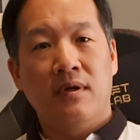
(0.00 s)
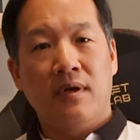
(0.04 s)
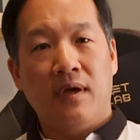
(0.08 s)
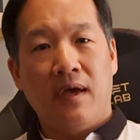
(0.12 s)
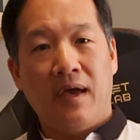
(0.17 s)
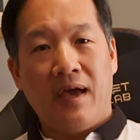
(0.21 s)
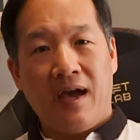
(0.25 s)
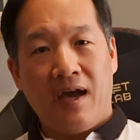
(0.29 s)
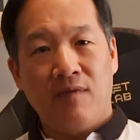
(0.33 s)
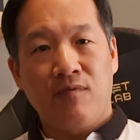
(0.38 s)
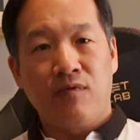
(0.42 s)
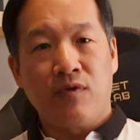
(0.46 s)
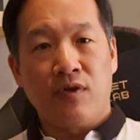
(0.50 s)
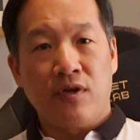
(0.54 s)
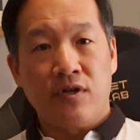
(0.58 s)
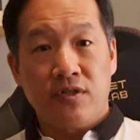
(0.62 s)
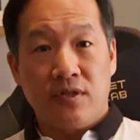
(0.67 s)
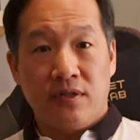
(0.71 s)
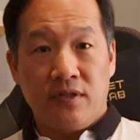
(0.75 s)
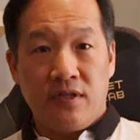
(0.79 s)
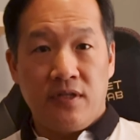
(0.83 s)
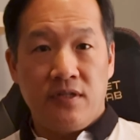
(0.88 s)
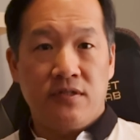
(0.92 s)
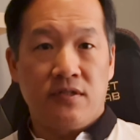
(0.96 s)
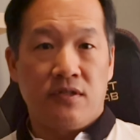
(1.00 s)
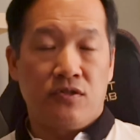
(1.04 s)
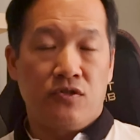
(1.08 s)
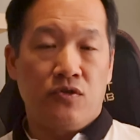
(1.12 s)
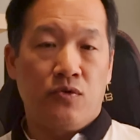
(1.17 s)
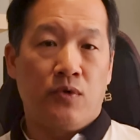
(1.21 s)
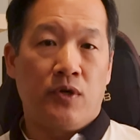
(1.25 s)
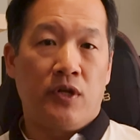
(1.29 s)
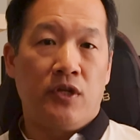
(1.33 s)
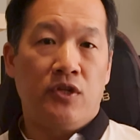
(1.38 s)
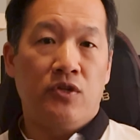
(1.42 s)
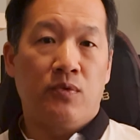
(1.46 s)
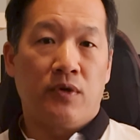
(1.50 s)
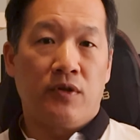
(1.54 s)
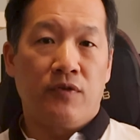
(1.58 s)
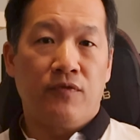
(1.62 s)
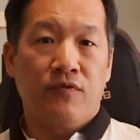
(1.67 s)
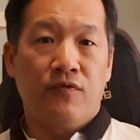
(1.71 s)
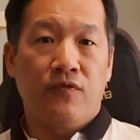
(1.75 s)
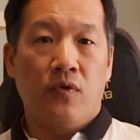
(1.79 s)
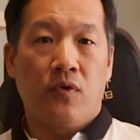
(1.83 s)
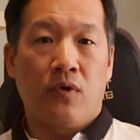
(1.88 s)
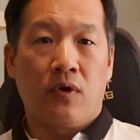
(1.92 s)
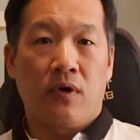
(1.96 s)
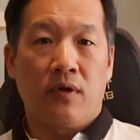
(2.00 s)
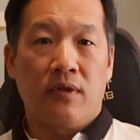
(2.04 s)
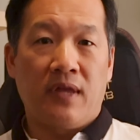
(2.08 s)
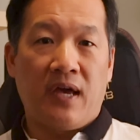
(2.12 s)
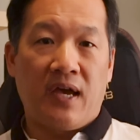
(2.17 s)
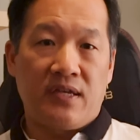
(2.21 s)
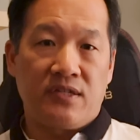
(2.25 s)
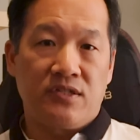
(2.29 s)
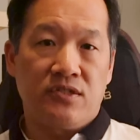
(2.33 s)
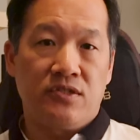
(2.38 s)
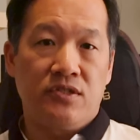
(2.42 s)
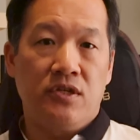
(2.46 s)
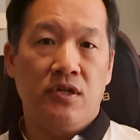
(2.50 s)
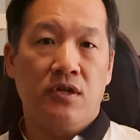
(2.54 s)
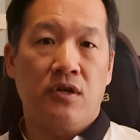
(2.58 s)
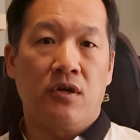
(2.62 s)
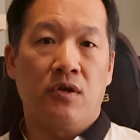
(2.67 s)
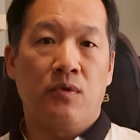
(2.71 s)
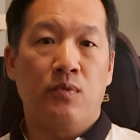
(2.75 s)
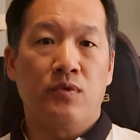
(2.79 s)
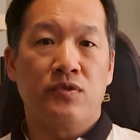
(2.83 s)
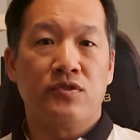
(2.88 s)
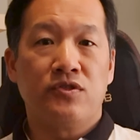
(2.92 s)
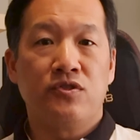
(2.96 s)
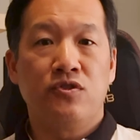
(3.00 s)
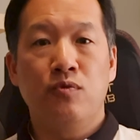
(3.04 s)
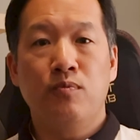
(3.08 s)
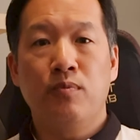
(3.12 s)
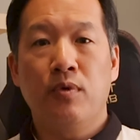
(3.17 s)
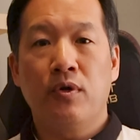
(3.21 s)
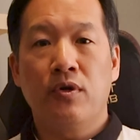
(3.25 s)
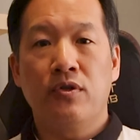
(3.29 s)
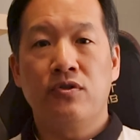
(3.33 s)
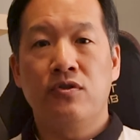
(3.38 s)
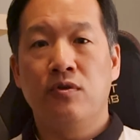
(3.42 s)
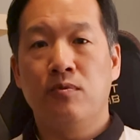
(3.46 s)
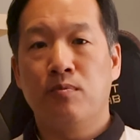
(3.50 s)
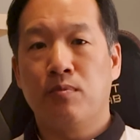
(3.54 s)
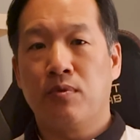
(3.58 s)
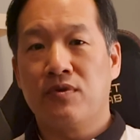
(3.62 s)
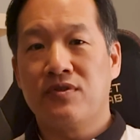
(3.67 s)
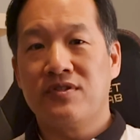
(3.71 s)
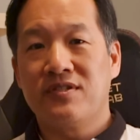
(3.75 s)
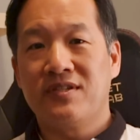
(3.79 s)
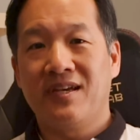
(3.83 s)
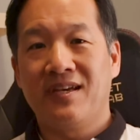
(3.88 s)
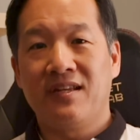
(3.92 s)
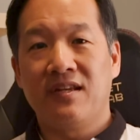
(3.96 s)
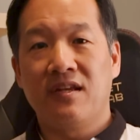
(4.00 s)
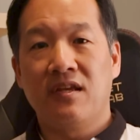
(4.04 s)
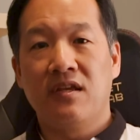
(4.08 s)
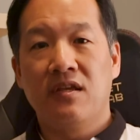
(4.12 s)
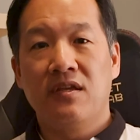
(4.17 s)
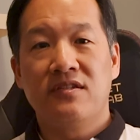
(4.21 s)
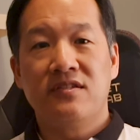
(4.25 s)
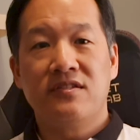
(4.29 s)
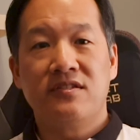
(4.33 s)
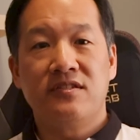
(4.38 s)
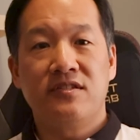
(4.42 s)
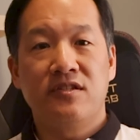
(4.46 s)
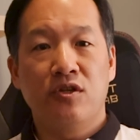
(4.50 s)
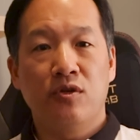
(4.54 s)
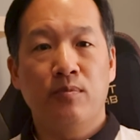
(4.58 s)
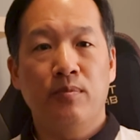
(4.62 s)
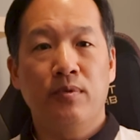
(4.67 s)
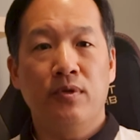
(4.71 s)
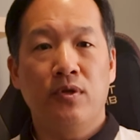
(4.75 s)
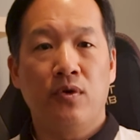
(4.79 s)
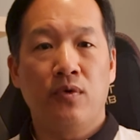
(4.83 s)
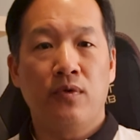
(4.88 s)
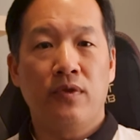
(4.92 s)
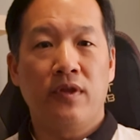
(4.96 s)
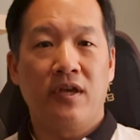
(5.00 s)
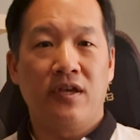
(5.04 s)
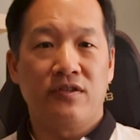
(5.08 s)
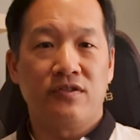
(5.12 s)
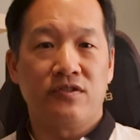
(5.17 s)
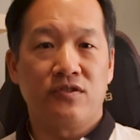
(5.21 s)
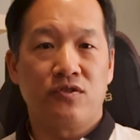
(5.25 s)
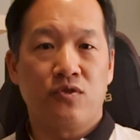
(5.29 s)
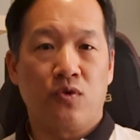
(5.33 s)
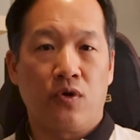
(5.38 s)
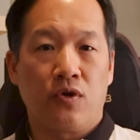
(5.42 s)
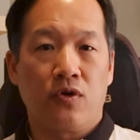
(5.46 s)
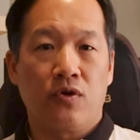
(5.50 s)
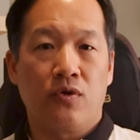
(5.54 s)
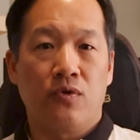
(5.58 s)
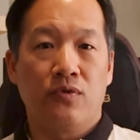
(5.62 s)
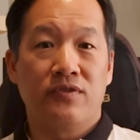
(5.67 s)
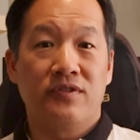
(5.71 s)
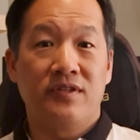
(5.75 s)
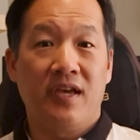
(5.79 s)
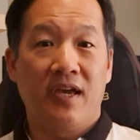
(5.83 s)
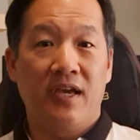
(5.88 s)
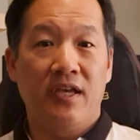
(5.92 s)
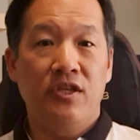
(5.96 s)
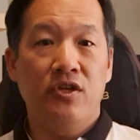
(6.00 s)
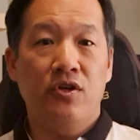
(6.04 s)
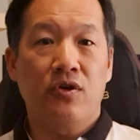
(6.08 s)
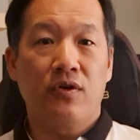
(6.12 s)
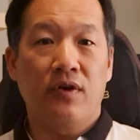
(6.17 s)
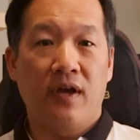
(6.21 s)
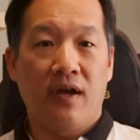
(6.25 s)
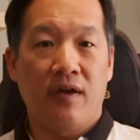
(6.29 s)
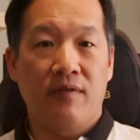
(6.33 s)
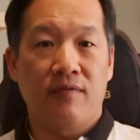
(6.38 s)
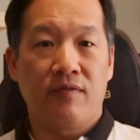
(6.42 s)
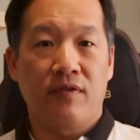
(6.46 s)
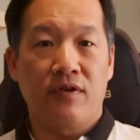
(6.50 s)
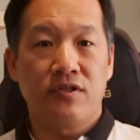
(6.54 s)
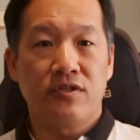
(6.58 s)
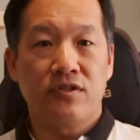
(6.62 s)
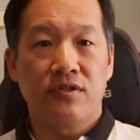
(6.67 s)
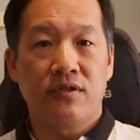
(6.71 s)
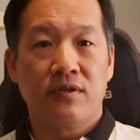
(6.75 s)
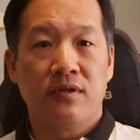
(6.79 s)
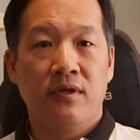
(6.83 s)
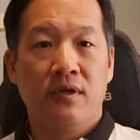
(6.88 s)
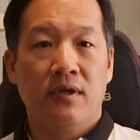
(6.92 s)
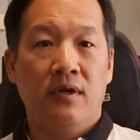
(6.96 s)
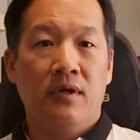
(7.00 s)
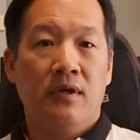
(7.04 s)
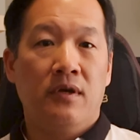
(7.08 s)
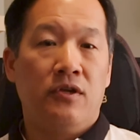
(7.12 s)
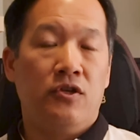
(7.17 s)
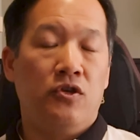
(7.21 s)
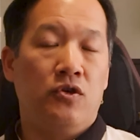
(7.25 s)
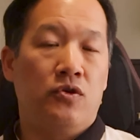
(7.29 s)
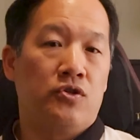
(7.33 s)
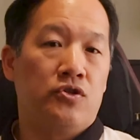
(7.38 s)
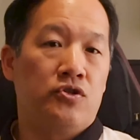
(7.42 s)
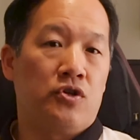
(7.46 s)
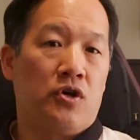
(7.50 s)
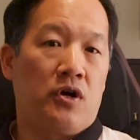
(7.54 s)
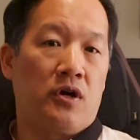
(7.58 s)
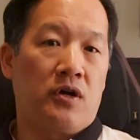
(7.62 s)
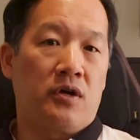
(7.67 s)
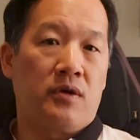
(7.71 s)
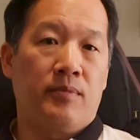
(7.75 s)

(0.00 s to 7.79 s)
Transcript: average, at least in 2024, last year, was 2.2%, still below the historical 10-year average. You can talk